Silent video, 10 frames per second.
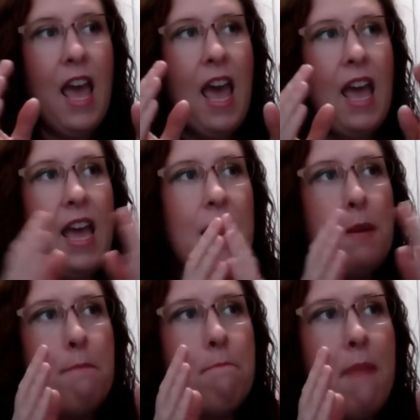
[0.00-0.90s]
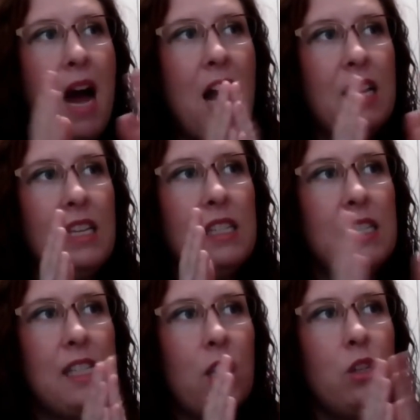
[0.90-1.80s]
And my
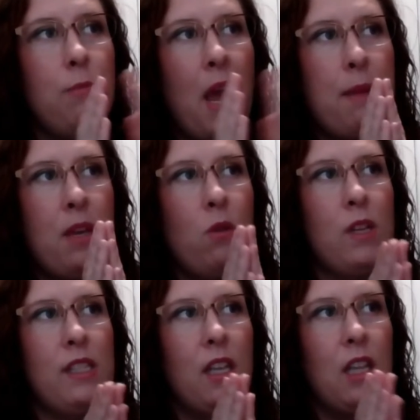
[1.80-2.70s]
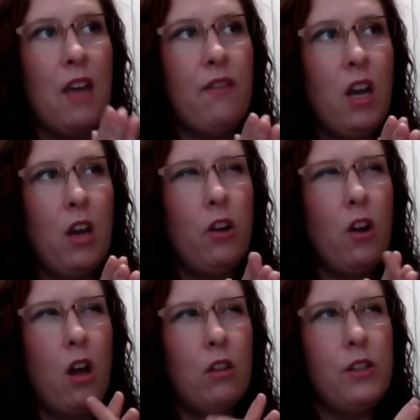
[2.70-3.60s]
seller's payment was eleven hundred
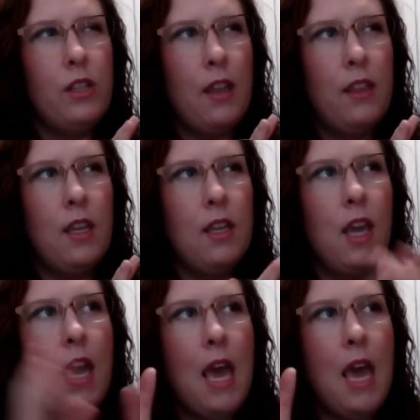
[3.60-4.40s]
dollars, I think.